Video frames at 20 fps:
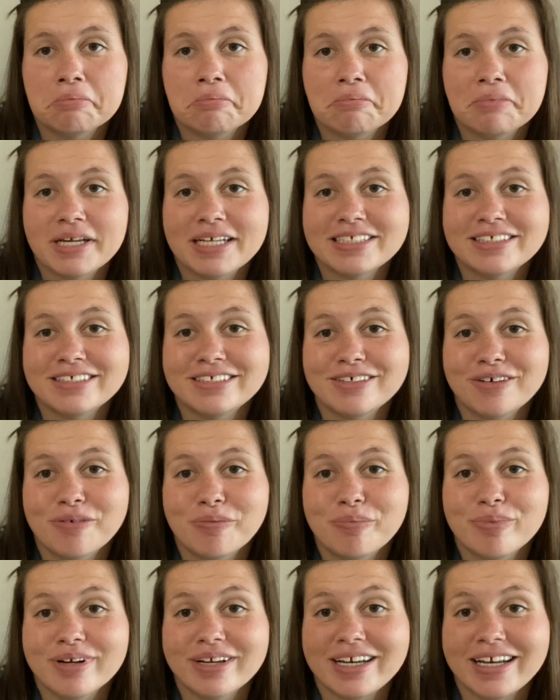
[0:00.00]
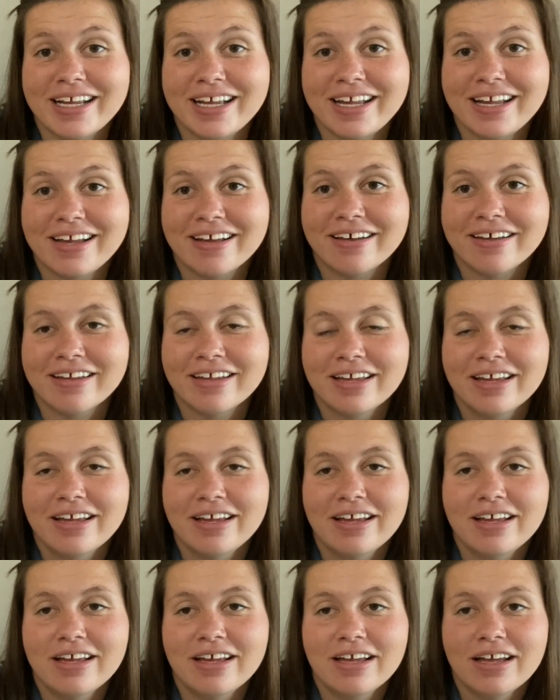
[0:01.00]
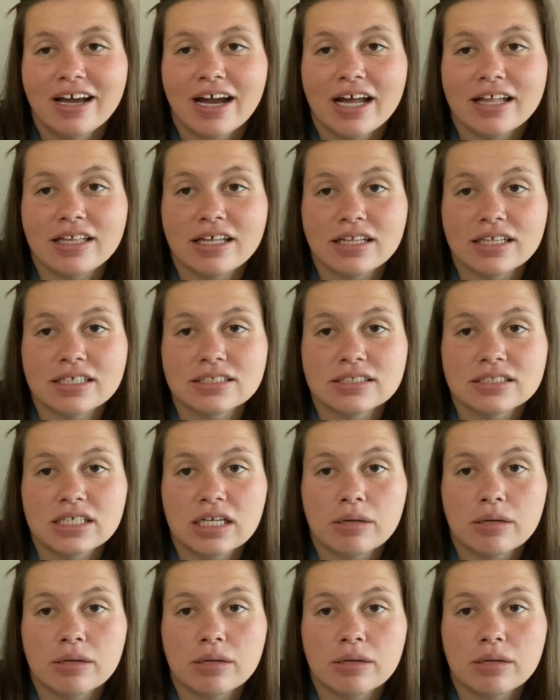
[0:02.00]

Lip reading: It's so pretty. I think this is going